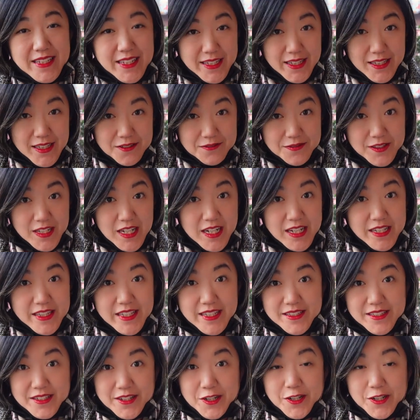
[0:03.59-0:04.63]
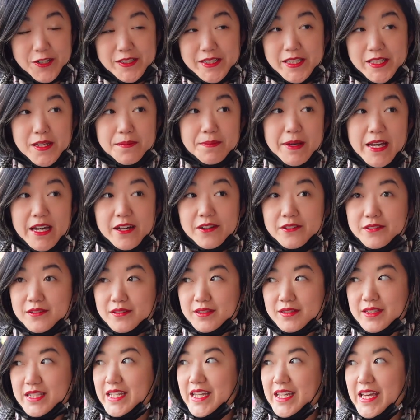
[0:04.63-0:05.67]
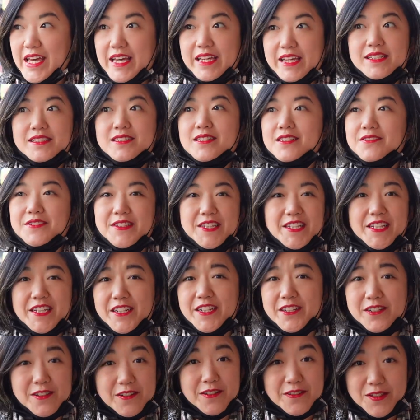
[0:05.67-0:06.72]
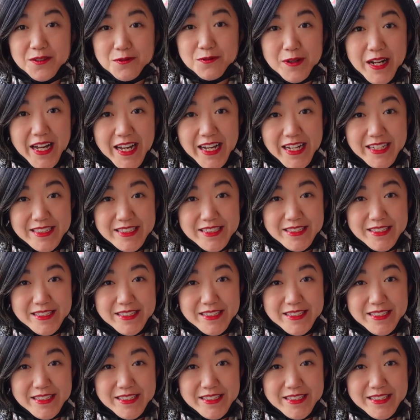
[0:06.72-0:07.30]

a vlog that's currently about the end of the year of the rat,